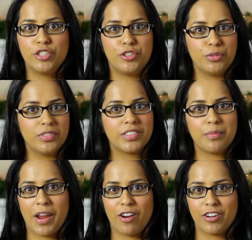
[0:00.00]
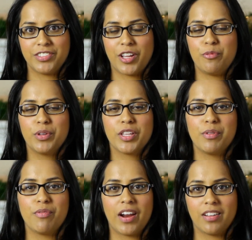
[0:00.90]
students and parents and really
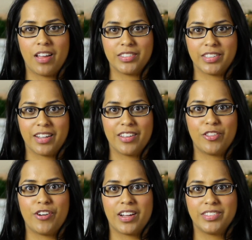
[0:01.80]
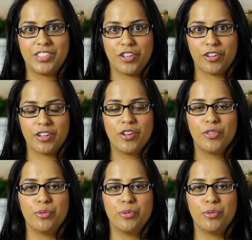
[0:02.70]
revitalizing their next year